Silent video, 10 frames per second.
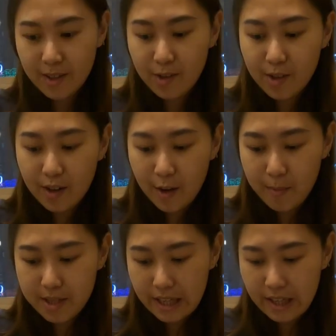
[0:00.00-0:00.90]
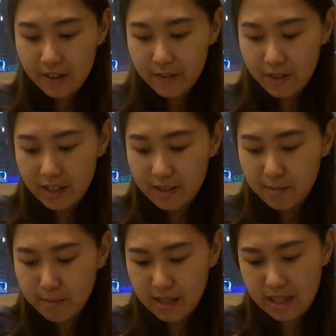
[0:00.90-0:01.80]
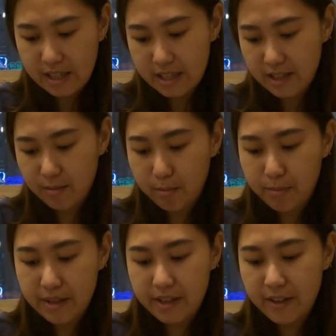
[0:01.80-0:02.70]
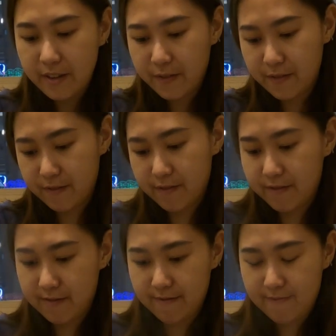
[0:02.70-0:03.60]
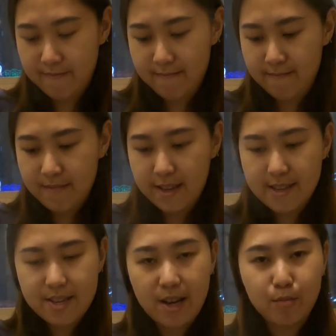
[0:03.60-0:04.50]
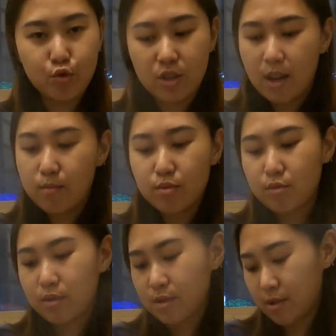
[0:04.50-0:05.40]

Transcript: You know how much I love to eat meat and beef in shabu shabu.